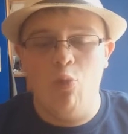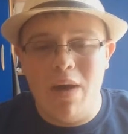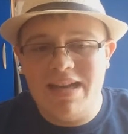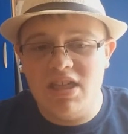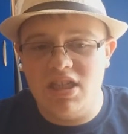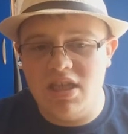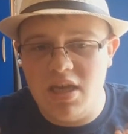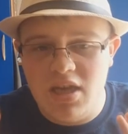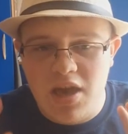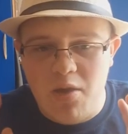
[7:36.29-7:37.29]
When
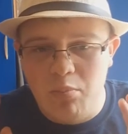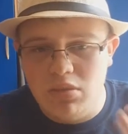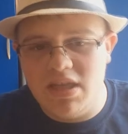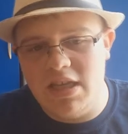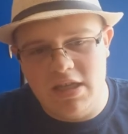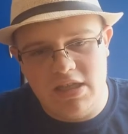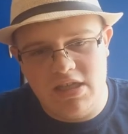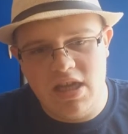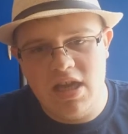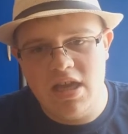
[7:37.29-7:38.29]
she
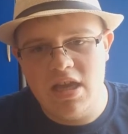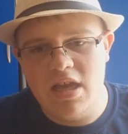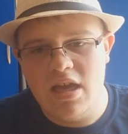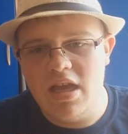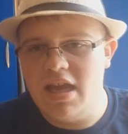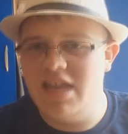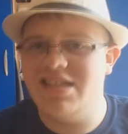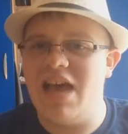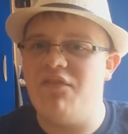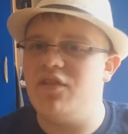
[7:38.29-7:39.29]
bleeds,
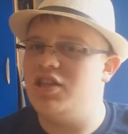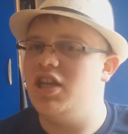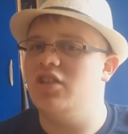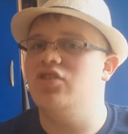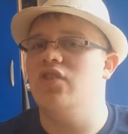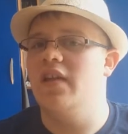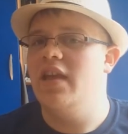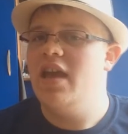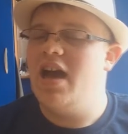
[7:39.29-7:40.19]
is that for children?